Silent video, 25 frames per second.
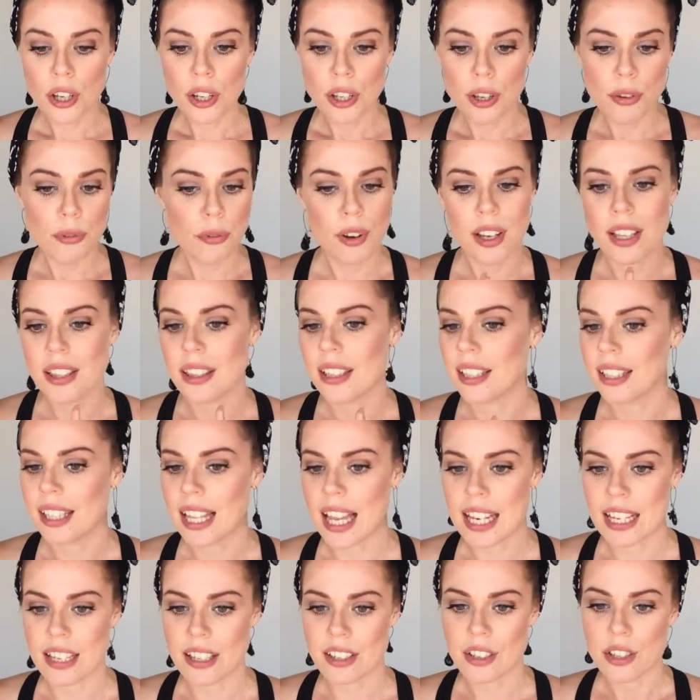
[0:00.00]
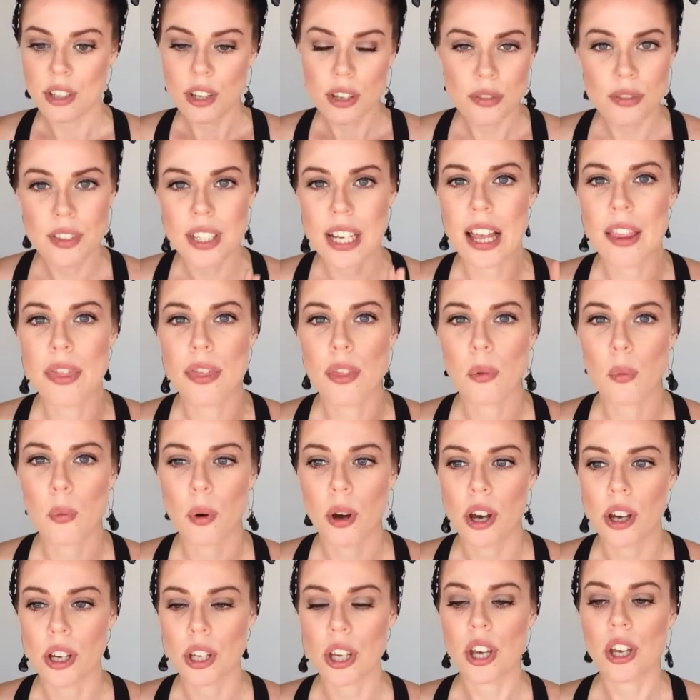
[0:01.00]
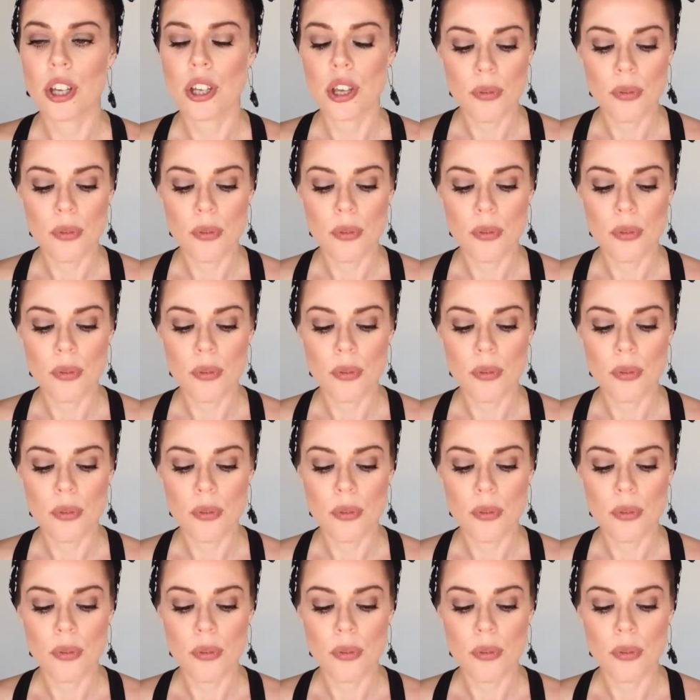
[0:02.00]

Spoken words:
you've written the letters, you've done the work,